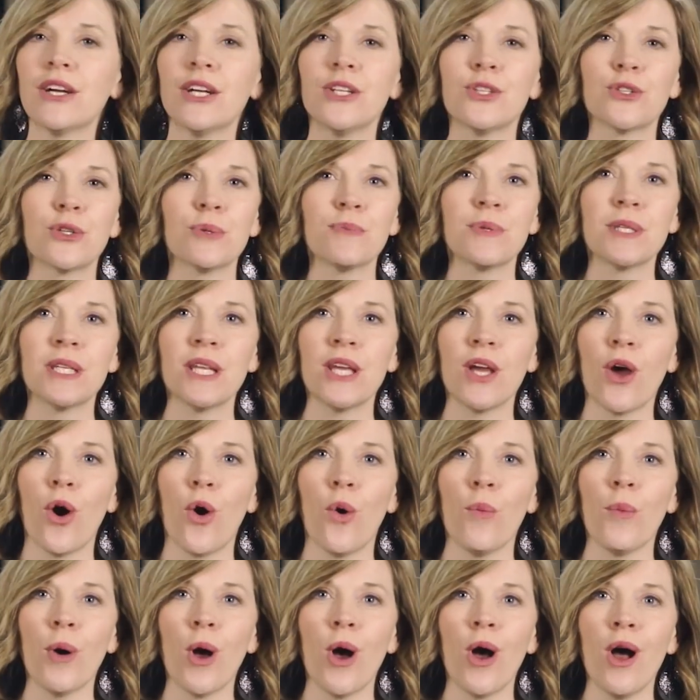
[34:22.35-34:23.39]
at Dream City
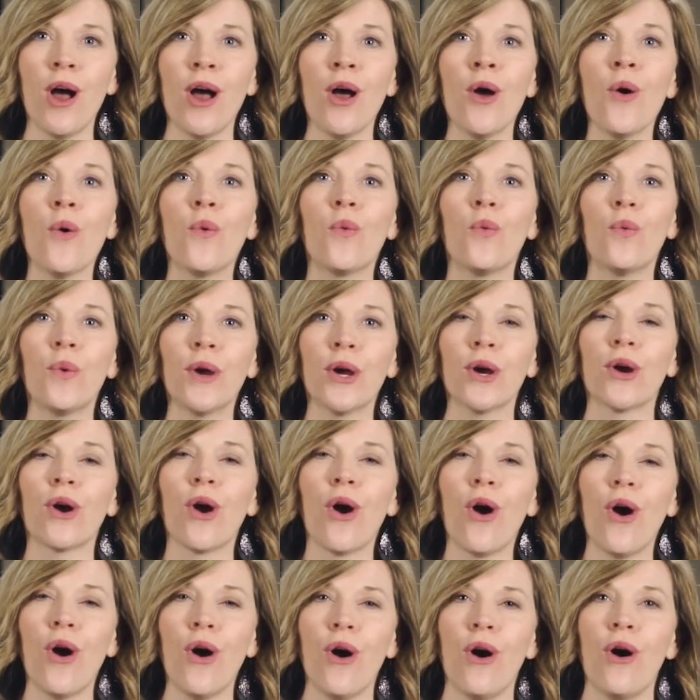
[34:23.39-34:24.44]
Omaha, we're
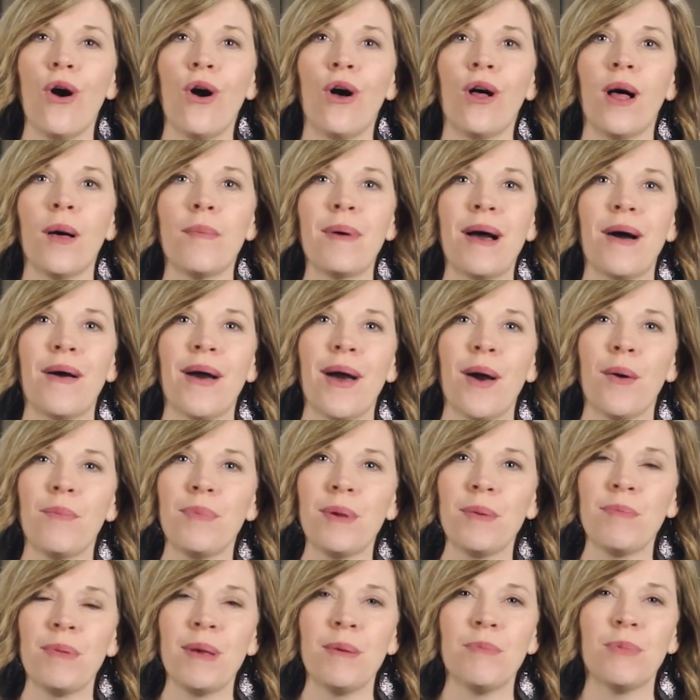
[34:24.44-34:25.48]
all about
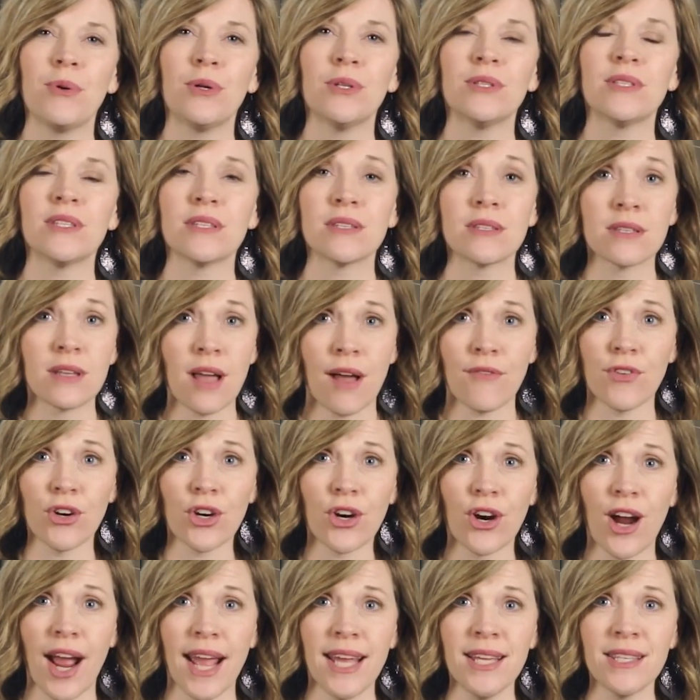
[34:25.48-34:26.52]
helping people discover
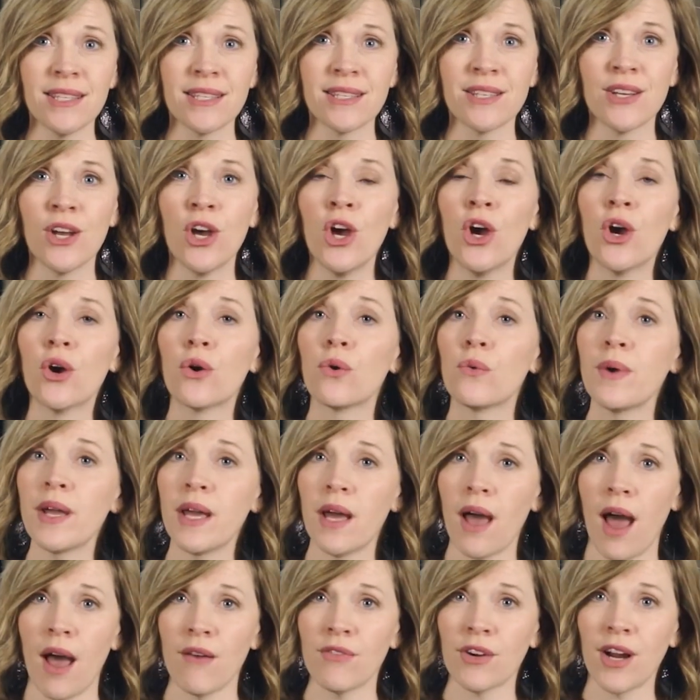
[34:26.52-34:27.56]
Christ,
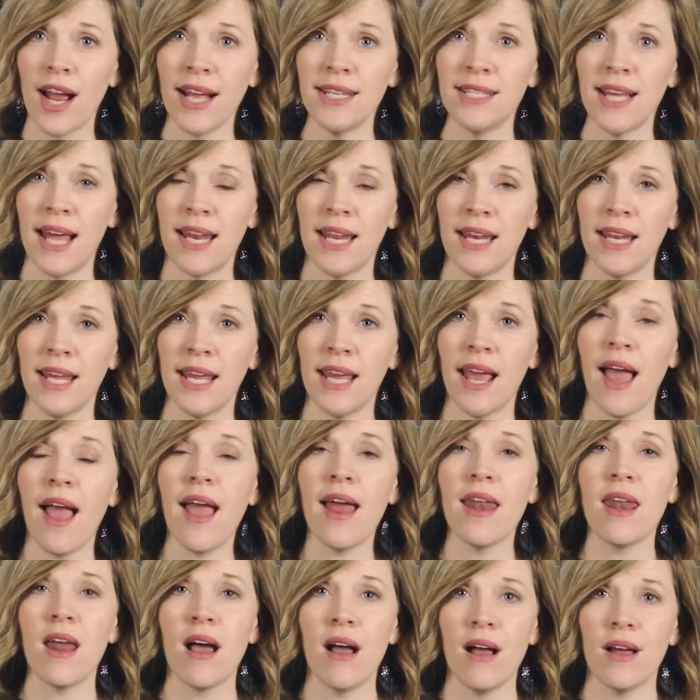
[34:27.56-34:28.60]
recover identity,
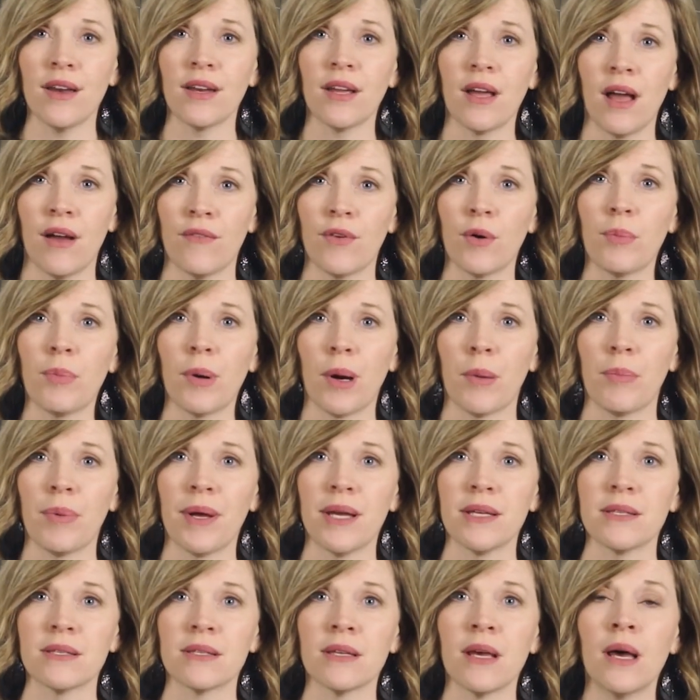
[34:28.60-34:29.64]
and uncover
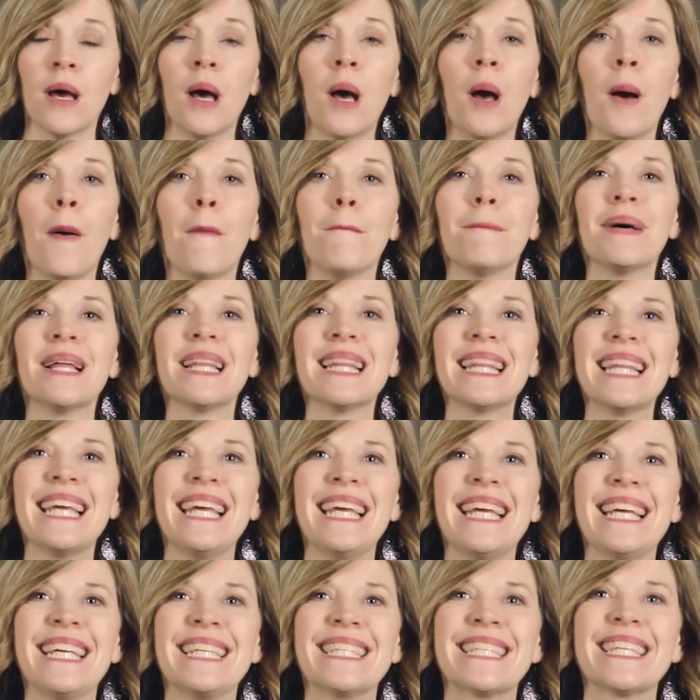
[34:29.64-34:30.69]
purpose.
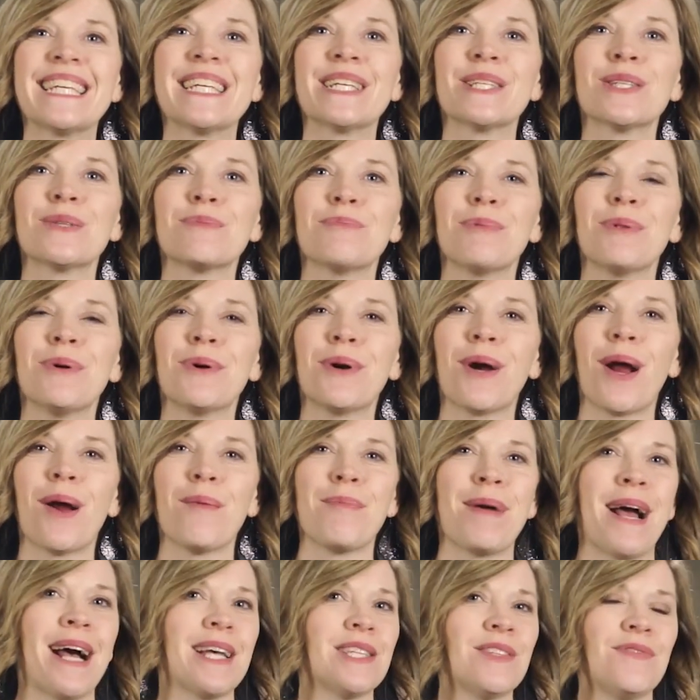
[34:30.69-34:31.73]
Please explore our
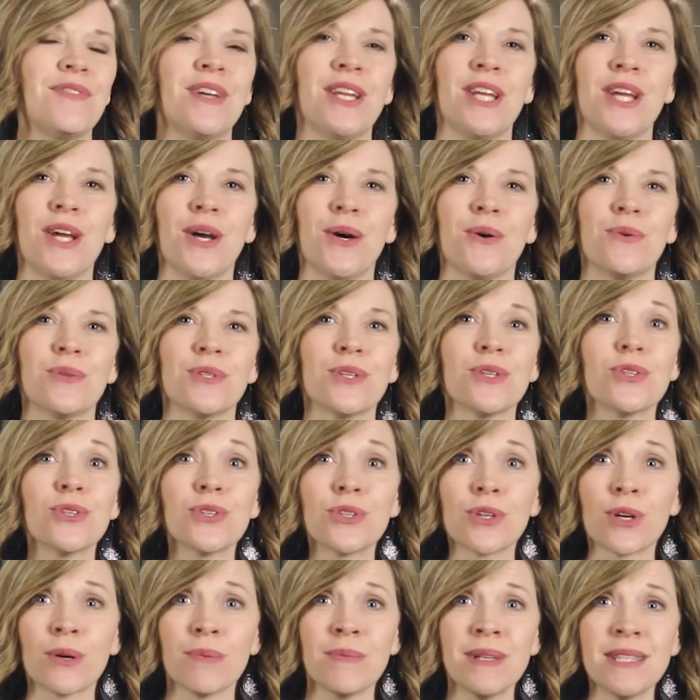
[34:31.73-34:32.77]
past videos,
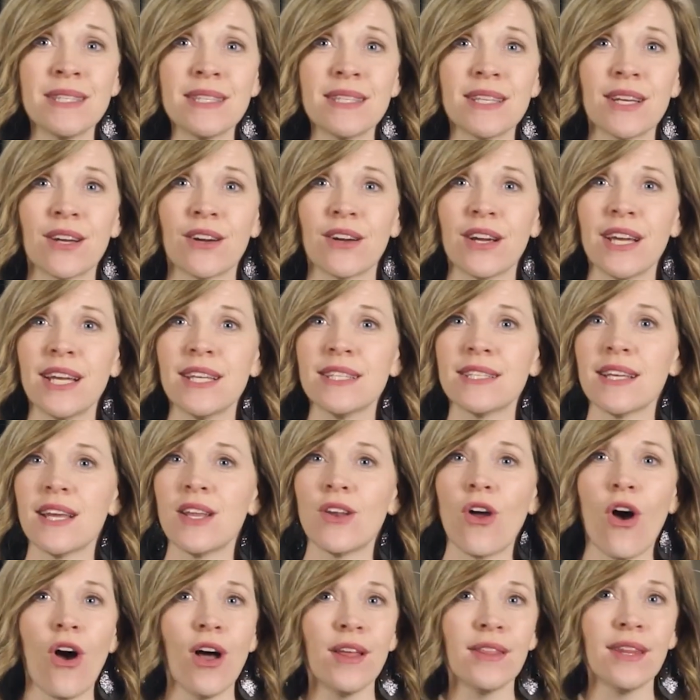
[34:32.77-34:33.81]
sermon series,
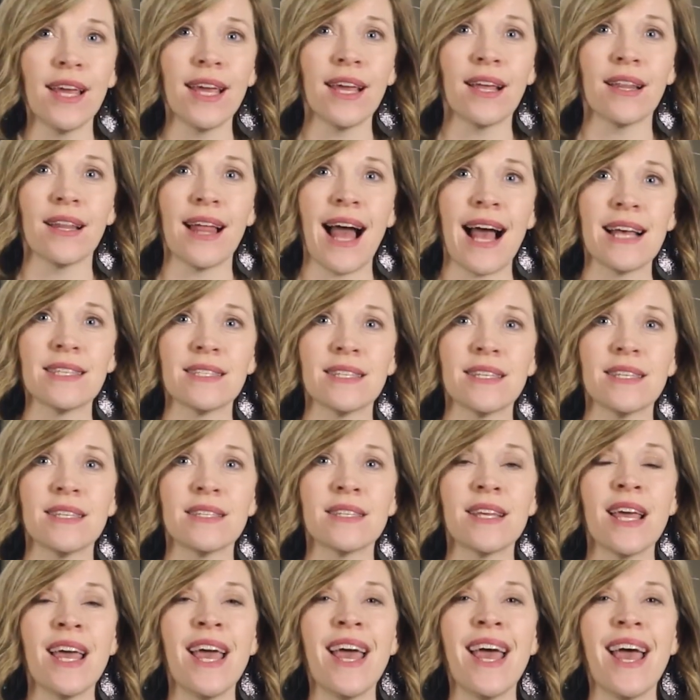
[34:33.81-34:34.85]
and online classes,
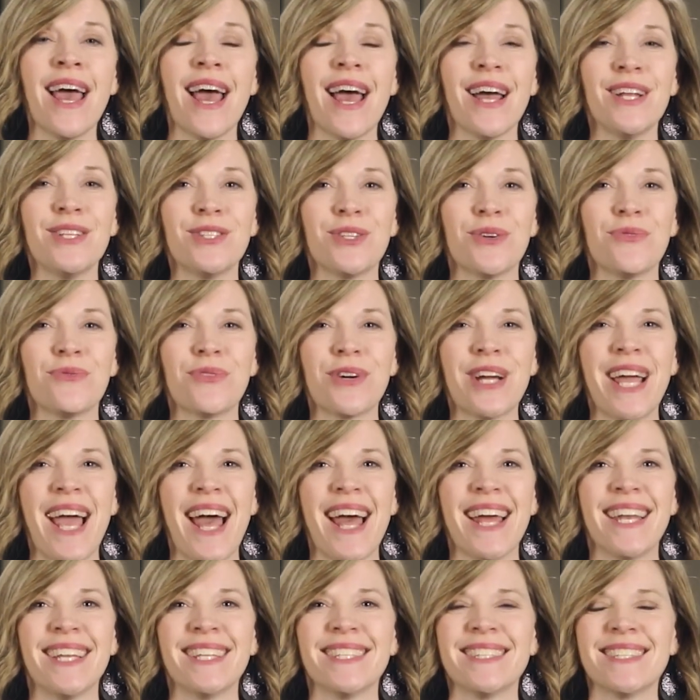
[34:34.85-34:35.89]
and don't
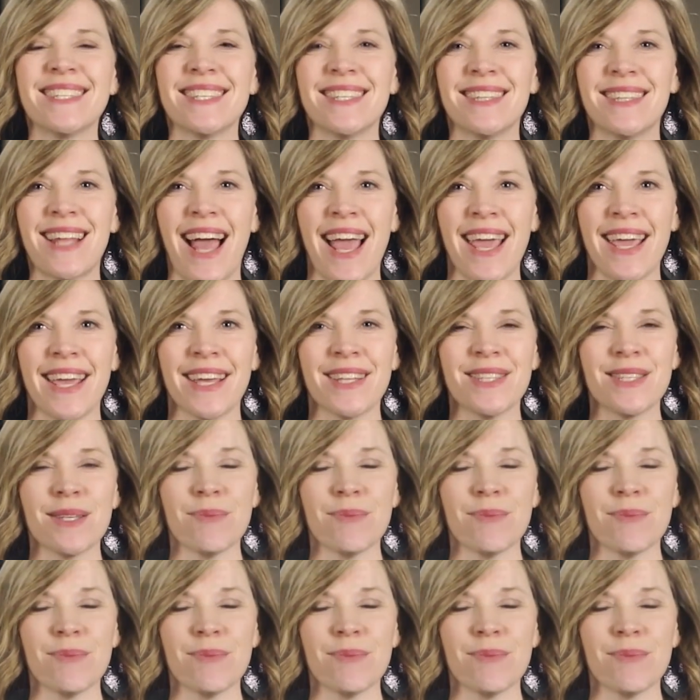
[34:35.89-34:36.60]
forget to like and